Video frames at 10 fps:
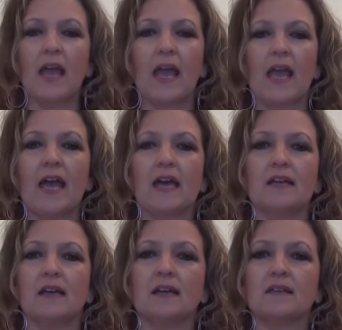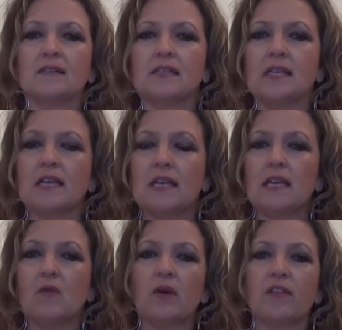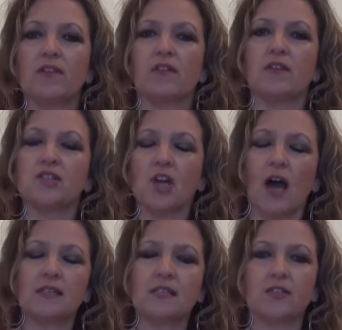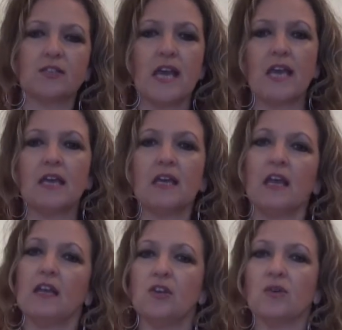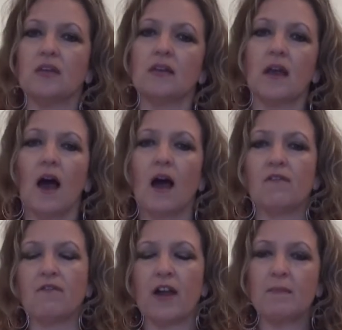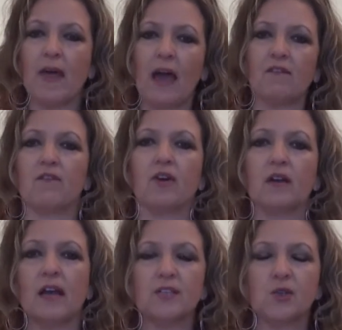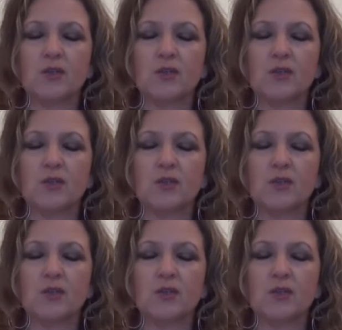and a C D with the shots that are taken, and you can um, frame that for a nice